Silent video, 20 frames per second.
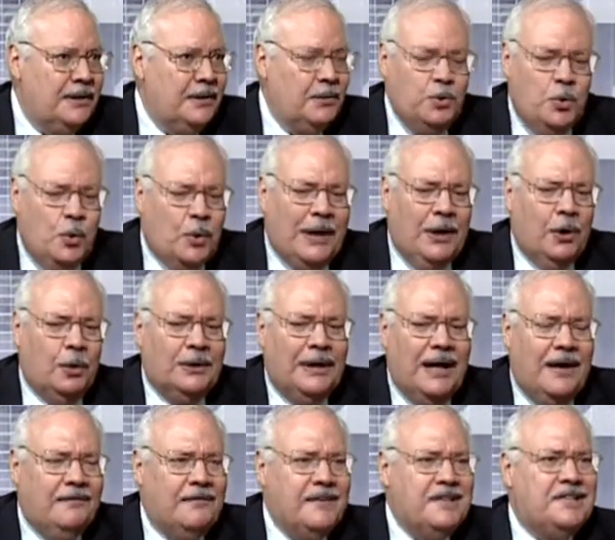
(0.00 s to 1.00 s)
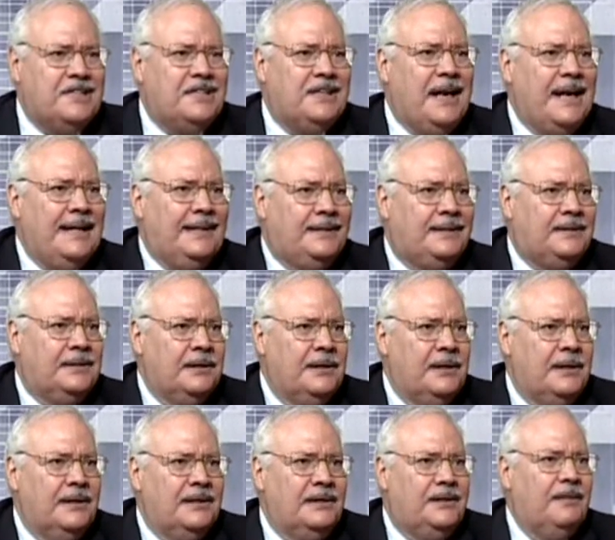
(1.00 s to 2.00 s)
You cannot have a state
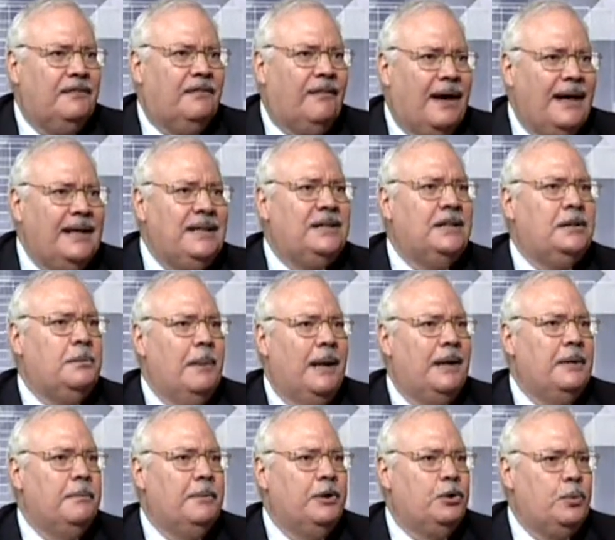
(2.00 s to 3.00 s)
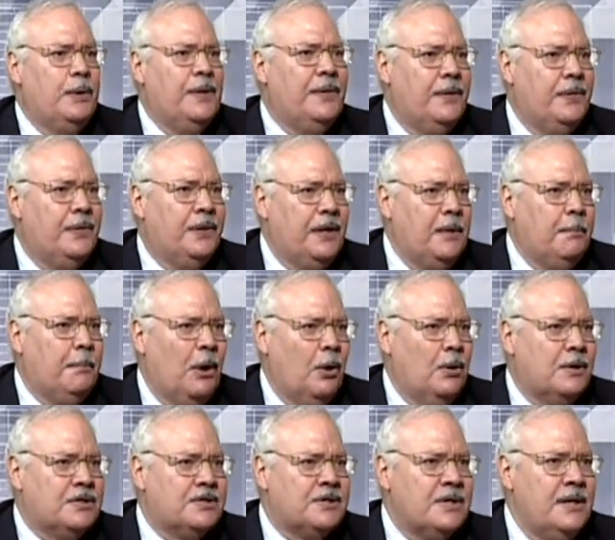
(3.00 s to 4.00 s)
divided between the three
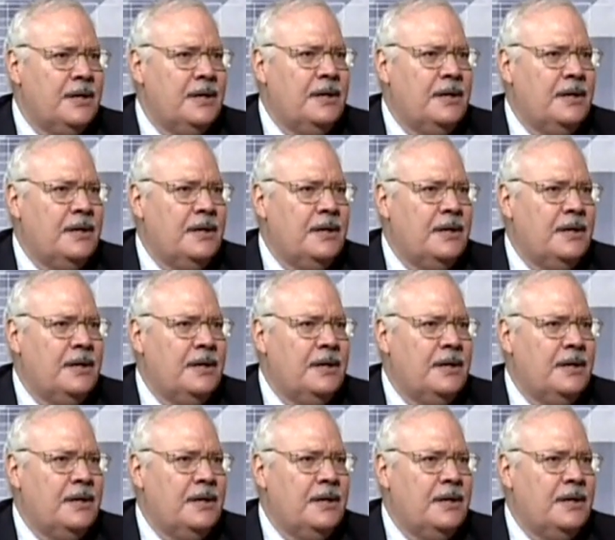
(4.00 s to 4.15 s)
powers.